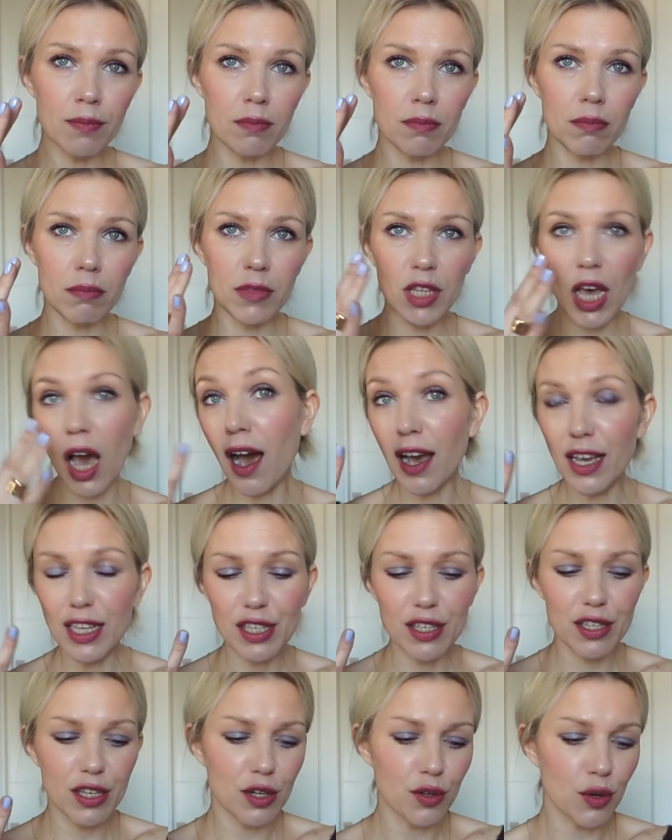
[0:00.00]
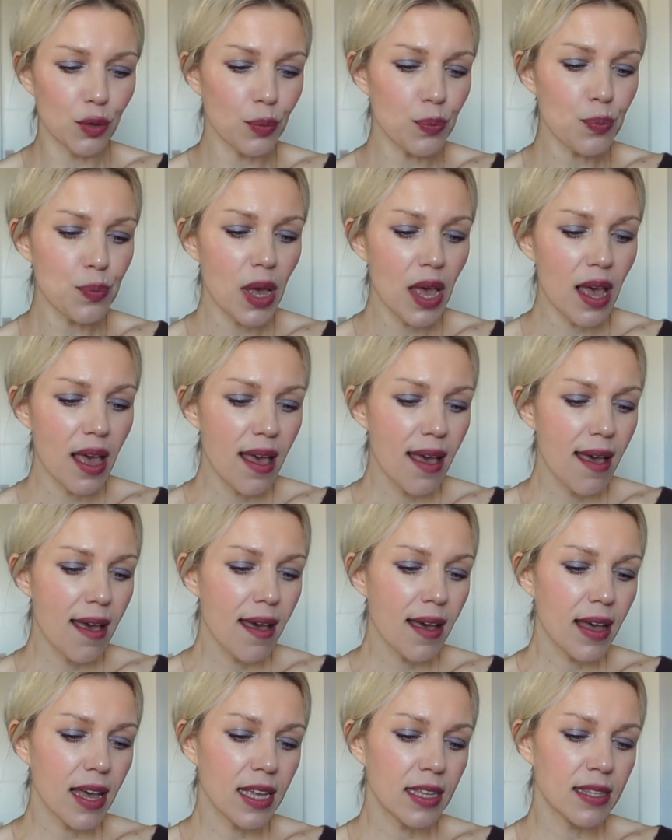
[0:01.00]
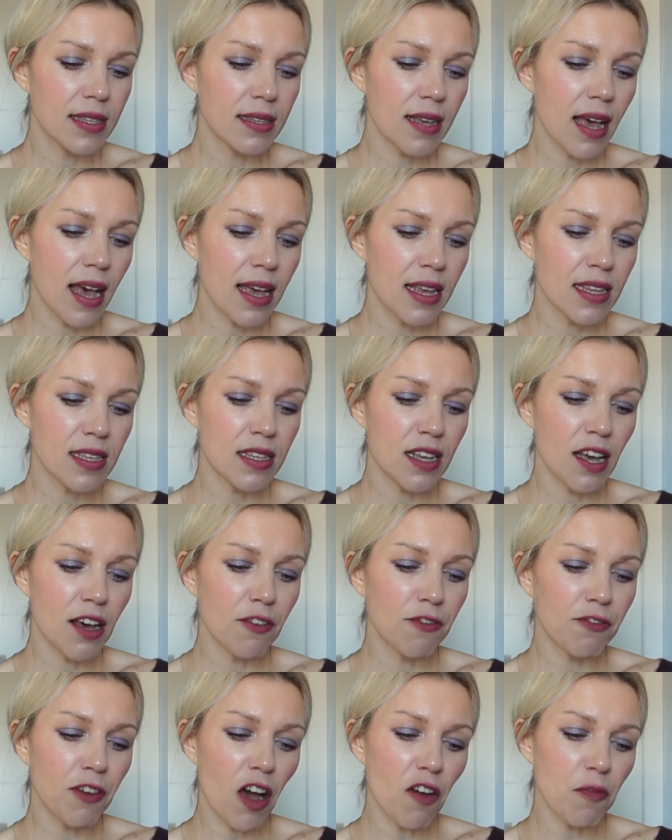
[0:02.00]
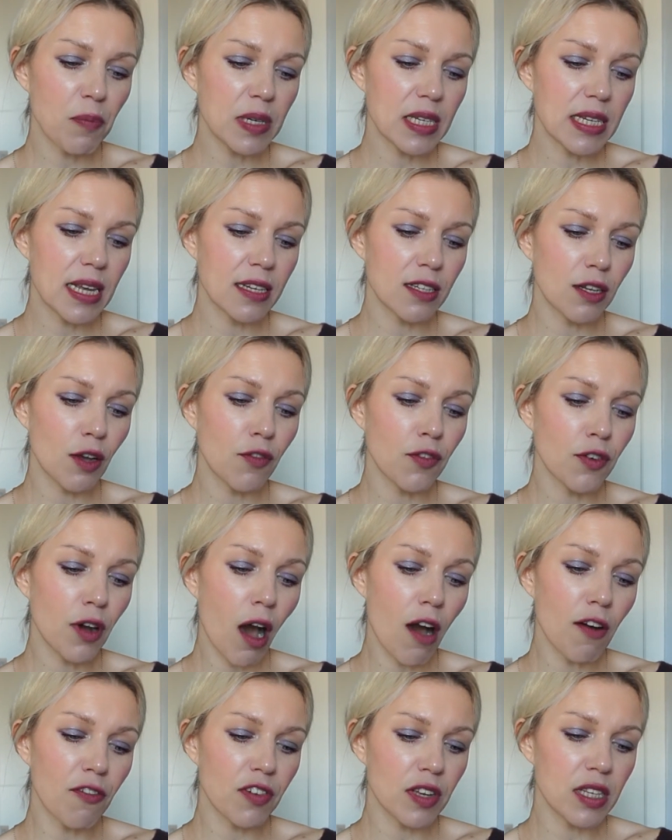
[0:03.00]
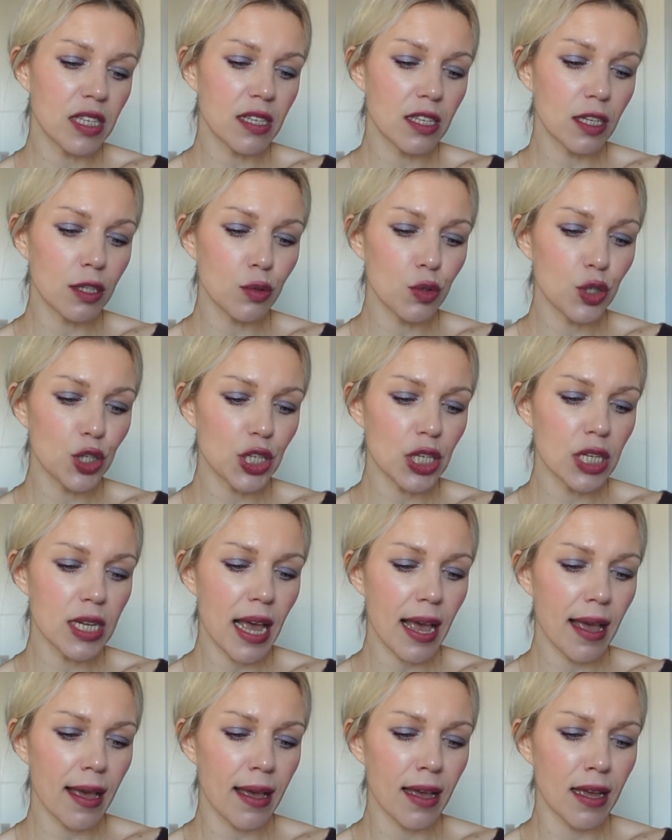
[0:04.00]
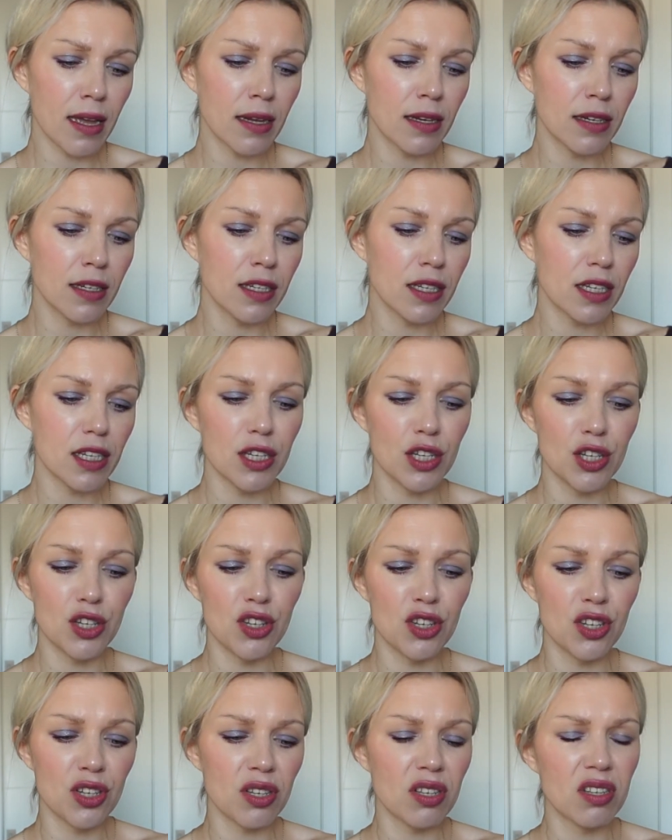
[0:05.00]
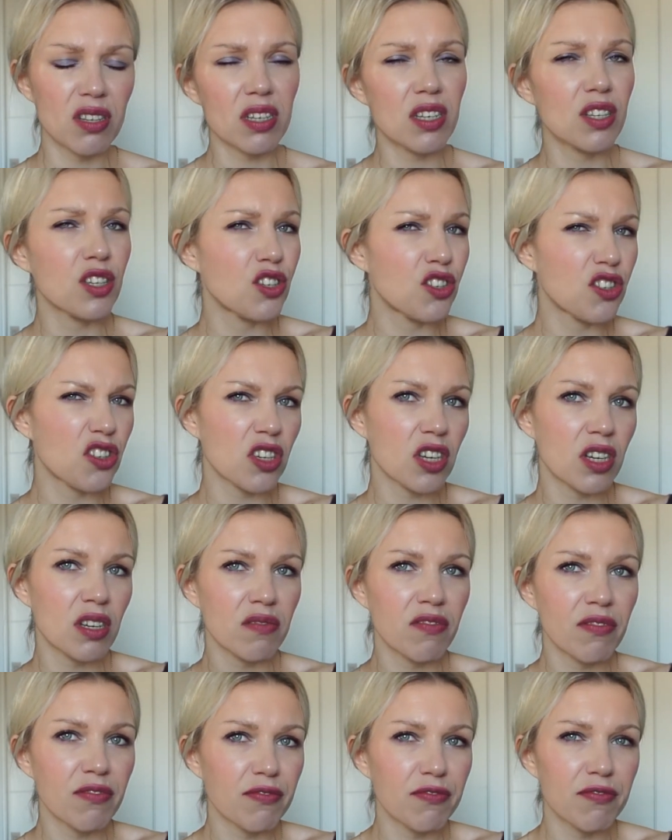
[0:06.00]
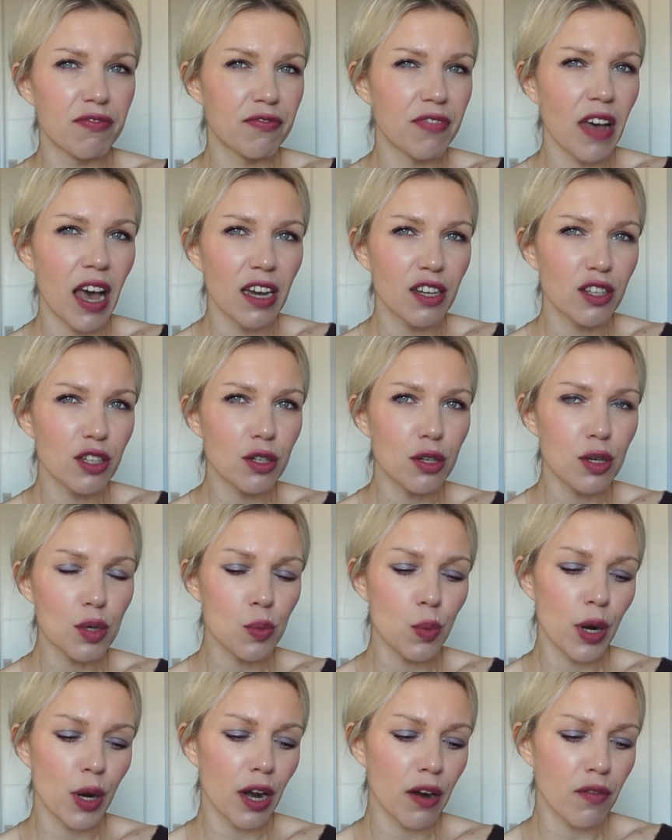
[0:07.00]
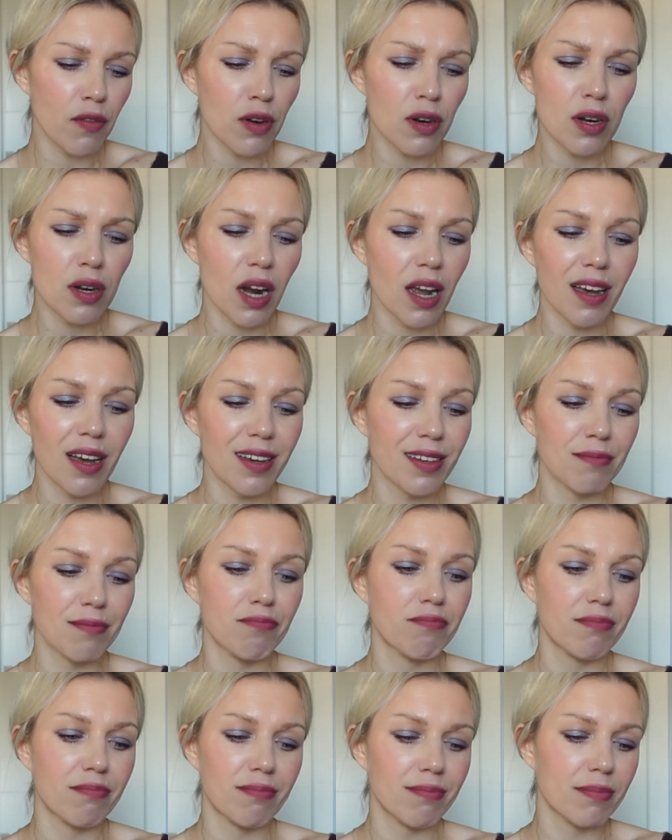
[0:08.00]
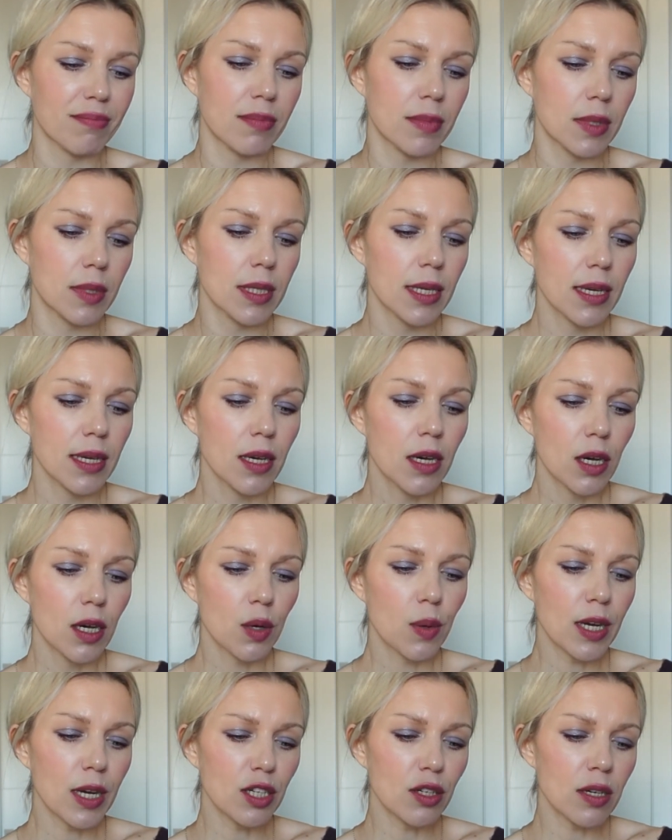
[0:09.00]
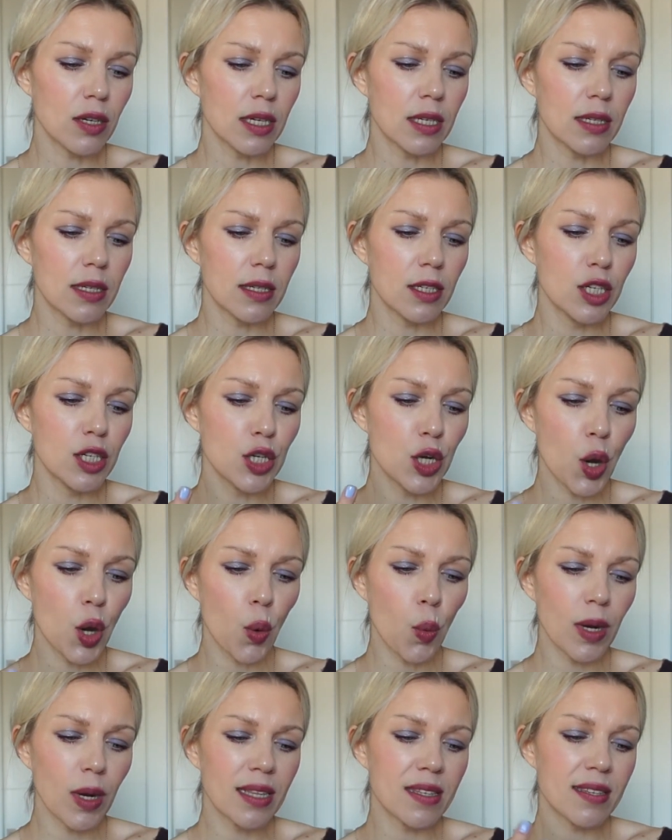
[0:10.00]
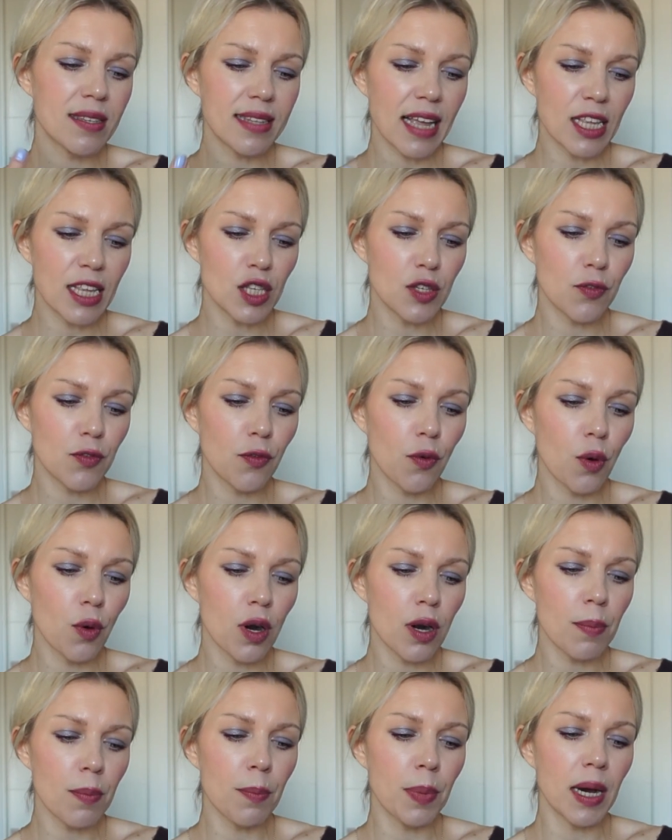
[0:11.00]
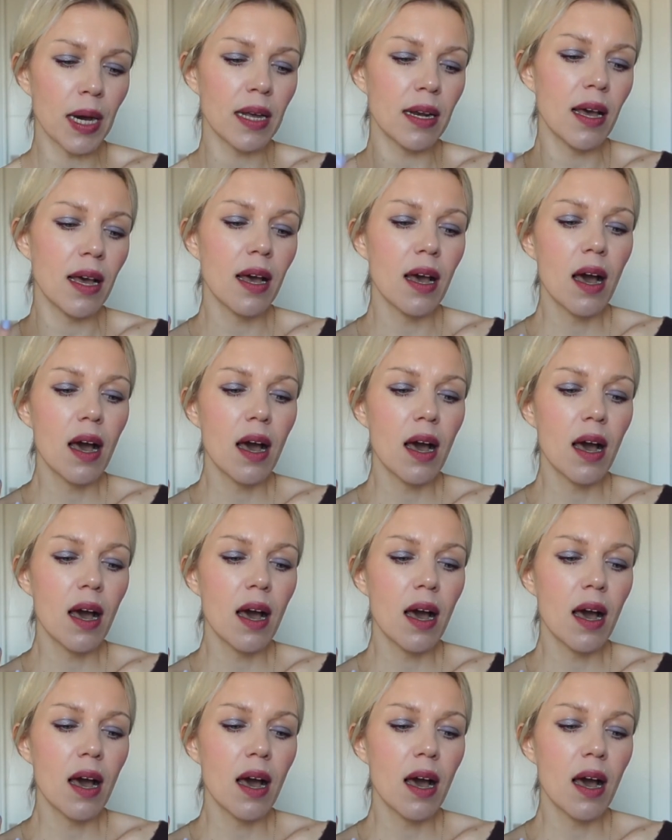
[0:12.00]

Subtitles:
the eye serum. It has 5% of caffeine solution and EGCG factor, whatever. I quite don't know what it stands for, but